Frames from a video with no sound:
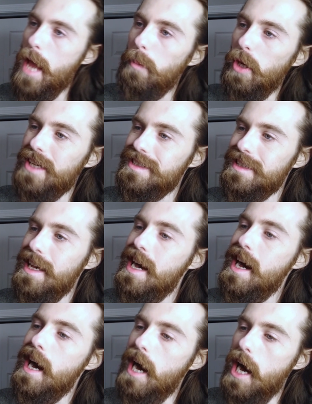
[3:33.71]
A plus,
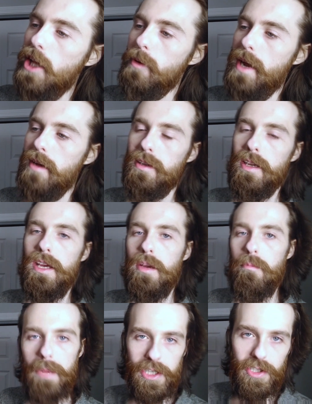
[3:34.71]
all around.
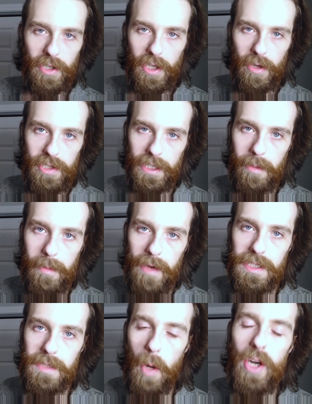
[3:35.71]
Make sure to go check them
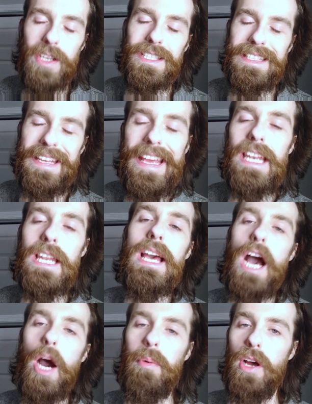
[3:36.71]
out. Spartans Den.
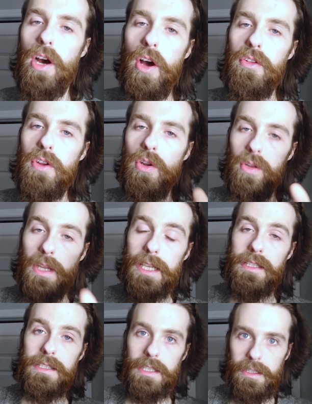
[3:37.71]
I'll put all their
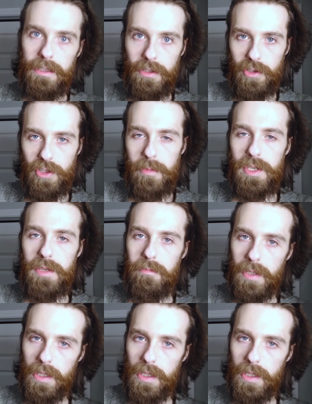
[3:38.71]
links in the description